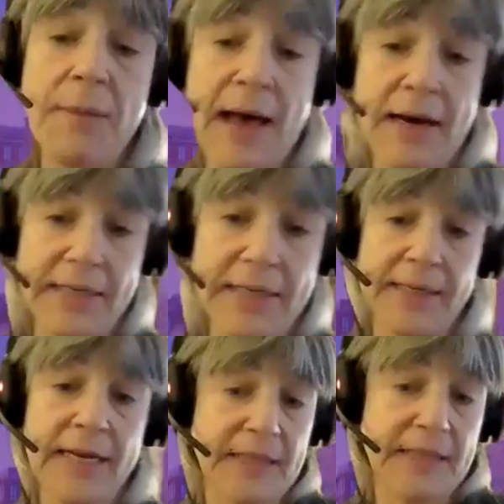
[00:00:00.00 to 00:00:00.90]
thought about it and I
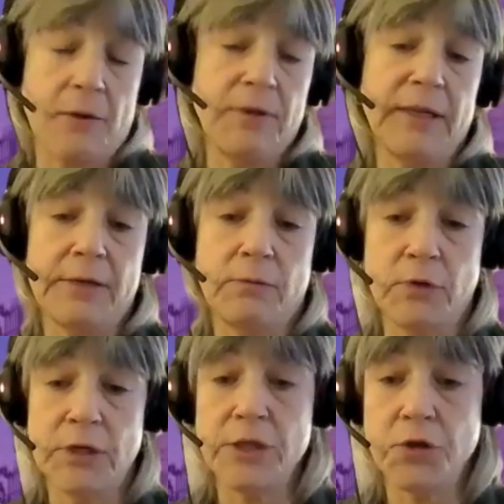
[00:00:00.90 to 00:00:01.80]
said, yes, I really
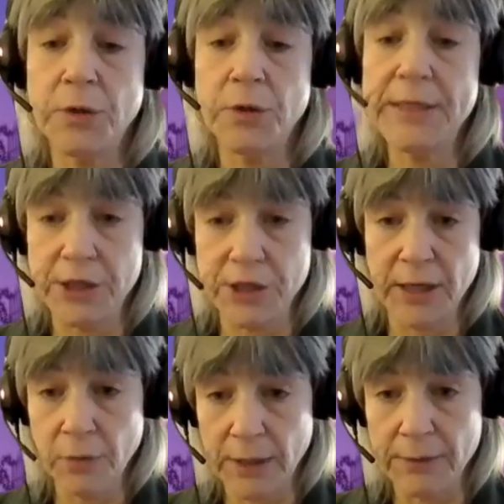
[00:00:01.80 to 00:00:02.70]
would enjoy
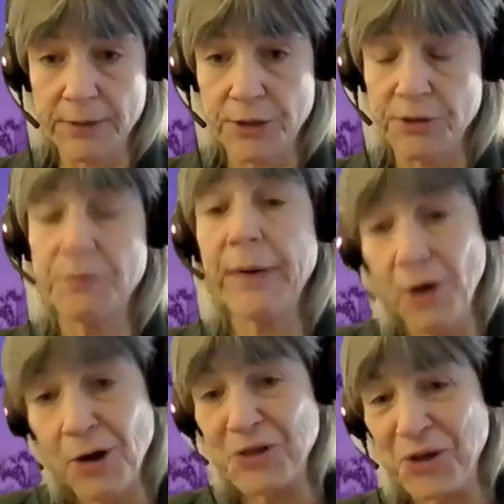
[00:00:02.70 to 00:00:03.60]
teaching and working with students,
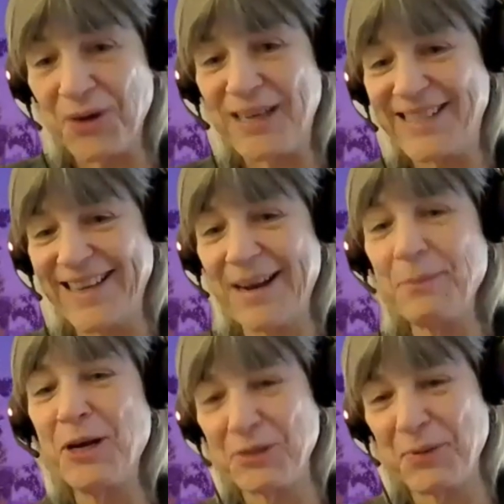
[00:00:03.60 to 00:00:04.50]
but also I said,
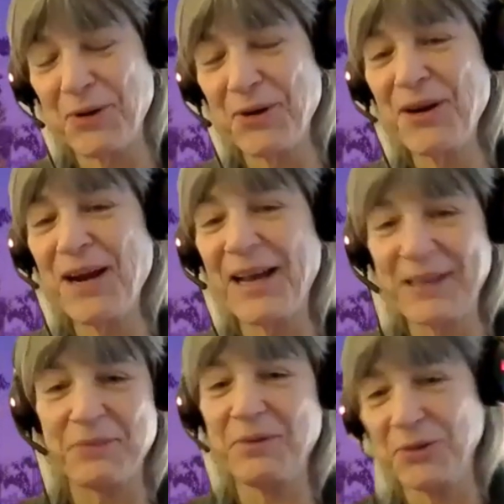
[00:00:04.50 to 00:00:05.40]
I'm an entrepreneur. I
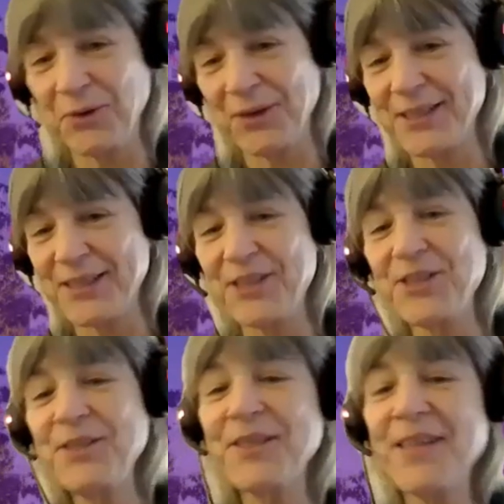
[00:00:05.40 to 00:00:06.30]
like to build
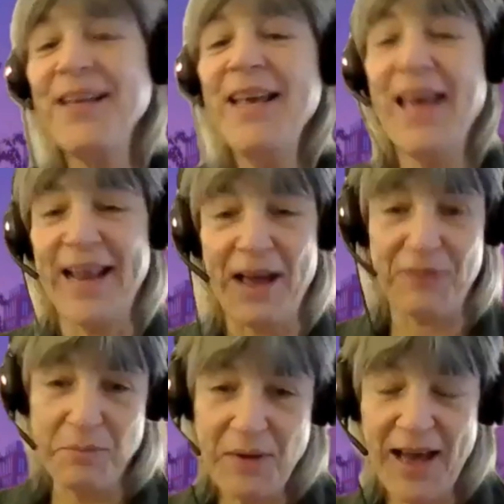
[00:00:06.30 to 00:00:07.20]
organizations and
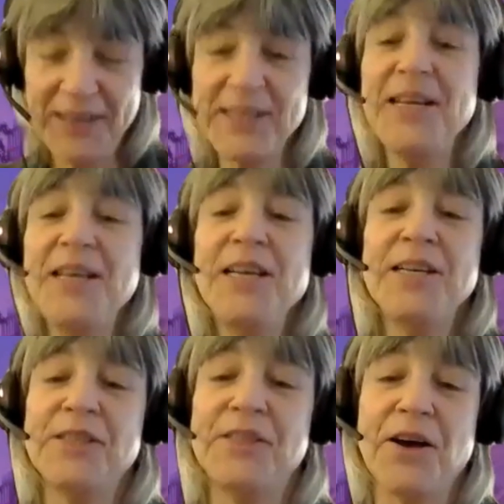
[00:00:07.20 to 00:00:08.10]
have impact.
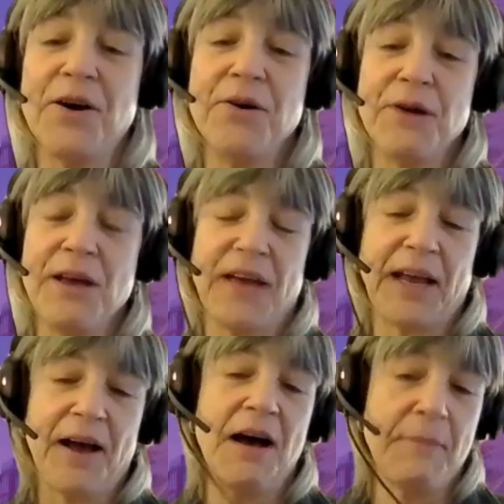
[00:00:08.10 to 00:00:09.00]
So if
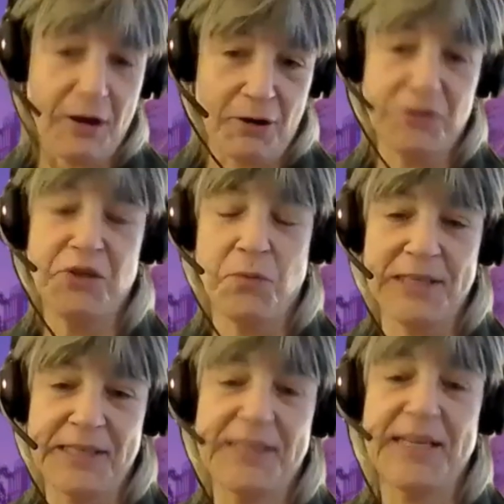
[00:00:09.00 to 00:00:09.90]
I come, I also
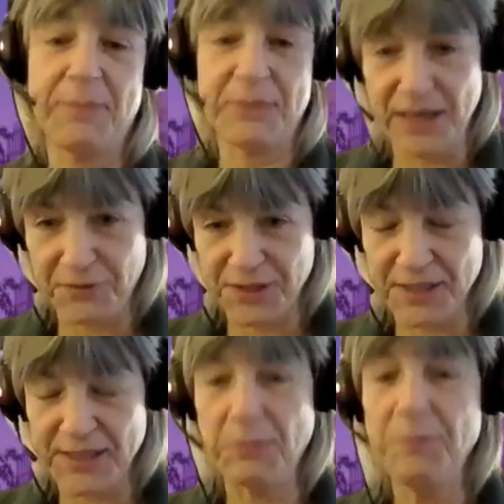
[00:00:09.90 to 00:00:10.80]
want to set up a Center for
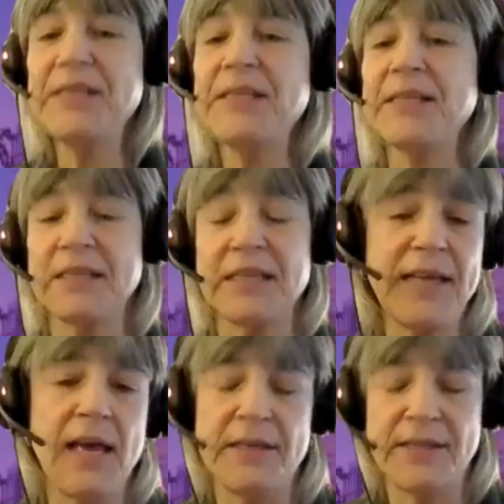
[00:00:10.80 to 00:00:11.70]
Sustainable Business
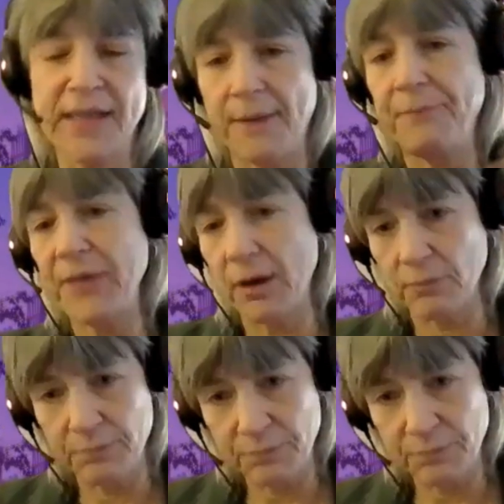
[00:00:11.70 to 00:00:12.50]
and set up,